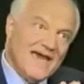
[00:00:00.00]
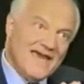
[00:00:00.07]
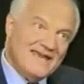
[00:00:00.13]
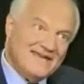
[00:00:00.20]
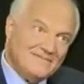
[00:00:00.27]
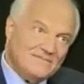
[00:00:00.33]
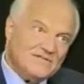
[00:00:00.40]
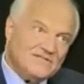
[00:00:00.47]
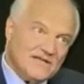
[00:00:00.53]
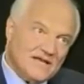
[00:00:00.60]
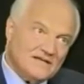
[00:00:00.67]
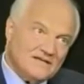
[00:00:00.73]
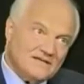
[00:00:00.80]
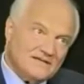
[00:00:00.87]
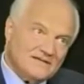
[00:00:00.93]
by
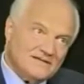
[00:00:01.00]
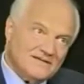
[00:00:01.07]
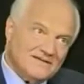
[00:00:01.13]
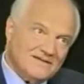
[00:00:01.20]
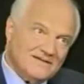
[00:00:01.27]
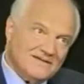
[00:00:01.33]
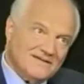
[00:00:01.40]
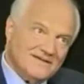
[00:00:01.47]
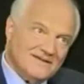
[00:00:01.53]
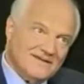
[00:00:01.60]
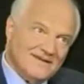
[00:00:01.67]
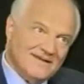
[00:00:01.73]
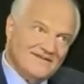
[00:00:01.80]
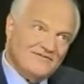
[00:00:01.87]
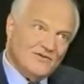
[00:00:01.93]
80%
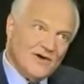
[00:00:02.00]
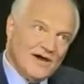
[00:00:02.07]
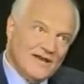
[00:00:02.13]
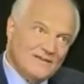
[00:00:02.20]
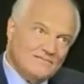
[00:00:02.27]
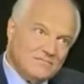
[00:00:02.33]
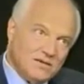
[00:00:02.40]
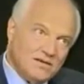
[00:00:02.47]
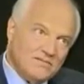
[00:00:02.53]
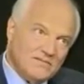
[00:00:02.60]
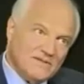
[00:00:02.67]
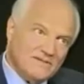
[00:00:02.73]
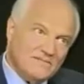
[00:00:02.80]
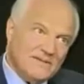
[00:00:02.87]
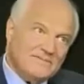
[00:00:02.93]
if your
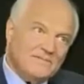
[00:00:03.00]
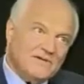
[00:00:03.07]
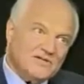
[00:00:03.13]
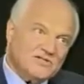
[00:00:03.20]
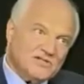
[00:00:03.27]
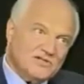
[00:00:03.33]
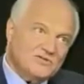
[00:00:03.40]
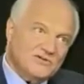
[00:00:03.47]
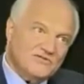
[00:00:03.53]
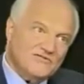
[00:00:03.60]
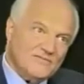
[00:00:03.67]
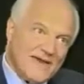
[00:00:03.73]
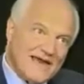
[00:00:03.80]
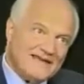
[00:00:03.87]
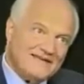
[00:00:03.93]
unemployment, the people
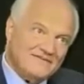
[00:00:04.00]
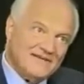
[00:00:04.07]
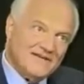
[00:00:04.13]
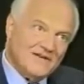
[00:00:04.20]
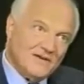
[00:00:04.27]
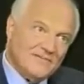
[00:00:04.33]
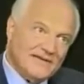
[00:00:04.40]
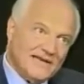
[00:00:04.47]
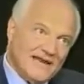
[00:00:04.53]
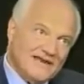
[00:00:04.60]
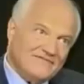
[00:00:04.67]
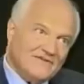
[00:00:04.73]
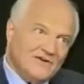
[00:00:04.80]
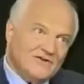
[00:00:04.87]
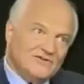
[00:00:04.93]
excluded from active
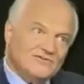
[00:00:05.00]
economic life,